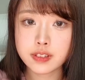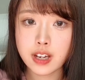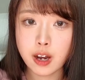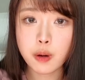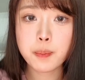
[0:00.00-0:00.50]

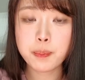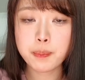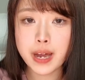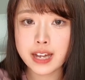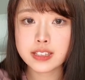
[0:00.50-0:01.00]
how
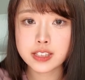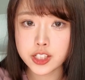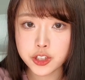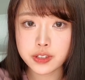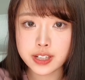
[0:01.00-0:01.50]
bad the
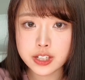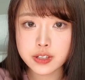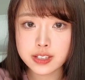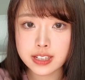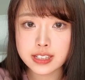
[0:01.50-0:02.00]

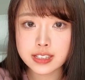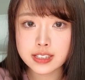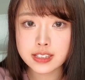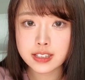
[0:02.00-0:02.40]
situation is.